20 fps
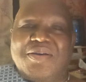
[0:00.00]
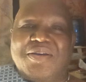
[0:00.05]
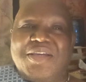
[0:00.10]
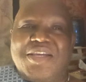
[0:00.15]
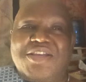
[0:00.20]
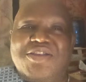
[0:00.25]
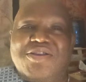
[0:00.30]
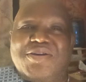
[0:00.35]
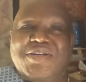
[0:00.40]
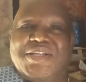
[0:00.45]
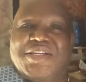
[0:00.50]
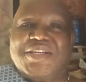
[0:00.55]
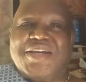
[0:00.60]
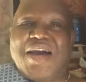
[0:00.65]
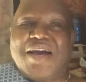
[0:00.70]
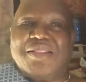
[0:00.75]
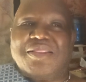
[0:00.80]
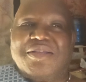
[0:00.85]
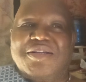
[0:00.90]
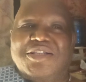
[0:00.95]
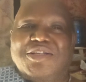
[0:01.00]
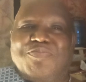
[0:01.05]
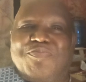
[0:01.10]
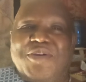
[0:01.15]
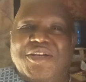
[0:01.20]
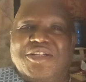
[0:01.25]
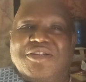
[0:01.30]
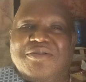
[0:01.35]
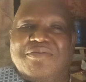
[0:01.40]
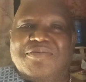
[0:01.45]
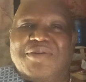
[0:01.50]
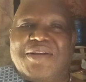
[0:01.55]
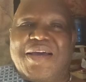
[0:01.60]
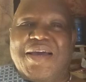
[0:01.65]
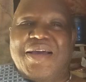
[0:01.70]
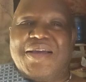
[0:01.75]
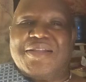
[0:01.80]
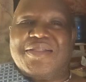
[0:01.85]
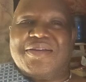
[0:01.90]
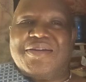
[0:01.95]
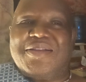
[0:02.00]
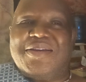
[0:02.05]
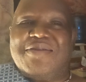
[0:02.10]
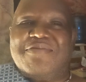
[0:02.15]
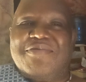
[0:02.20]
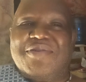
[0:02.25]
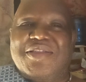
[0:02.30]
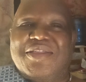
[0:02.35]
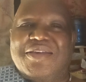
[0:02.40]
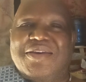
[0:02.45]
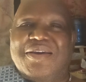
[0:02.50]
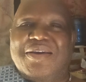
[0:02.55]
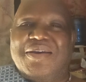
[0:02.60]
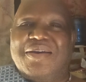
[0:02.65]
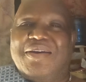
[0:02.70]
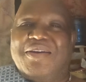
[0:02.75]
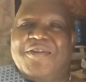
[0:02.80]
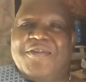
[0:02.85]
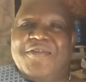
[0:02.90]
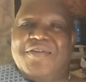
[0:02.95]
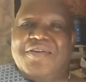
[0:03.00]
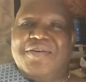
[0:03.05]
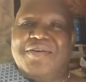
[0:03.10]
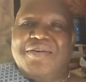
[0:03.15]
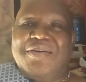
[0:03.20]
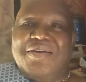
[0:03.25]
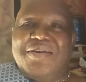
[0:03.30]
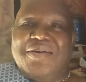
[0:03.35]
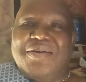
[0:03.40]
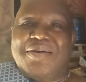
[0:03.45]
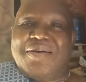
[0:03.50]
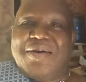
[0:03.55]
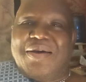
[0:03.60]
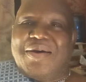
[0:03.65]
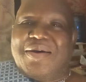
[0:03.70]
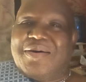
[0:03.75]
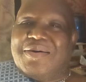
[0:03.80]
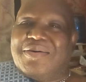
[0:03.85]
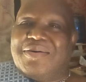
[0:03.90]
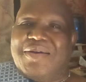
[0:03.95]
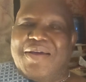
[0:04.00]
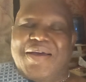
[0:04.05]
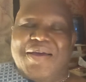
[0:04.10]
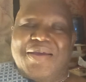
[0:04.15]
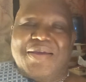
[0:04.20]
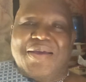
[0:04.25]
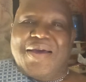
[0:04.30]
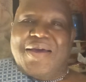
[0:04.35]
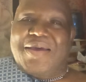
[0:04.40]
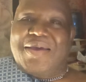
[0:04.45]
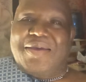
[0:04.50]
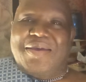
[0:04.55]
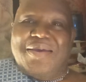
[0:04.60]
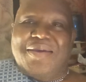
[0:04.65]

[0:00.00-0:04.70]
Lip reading: he just got this piece of land and everything. I